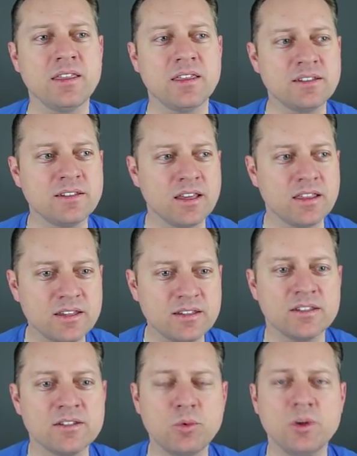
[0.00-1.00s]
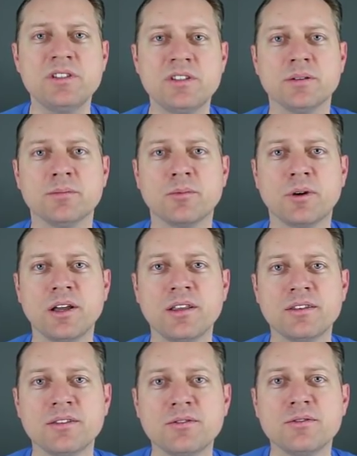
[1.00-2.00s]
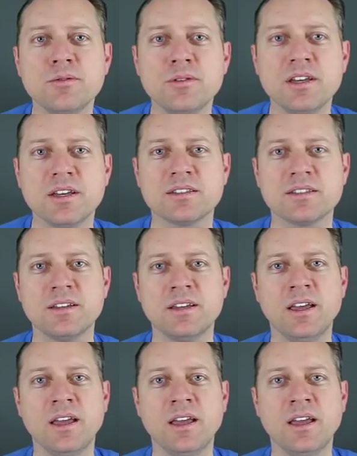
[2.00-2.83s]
They say, This is wisdom, right? Do this.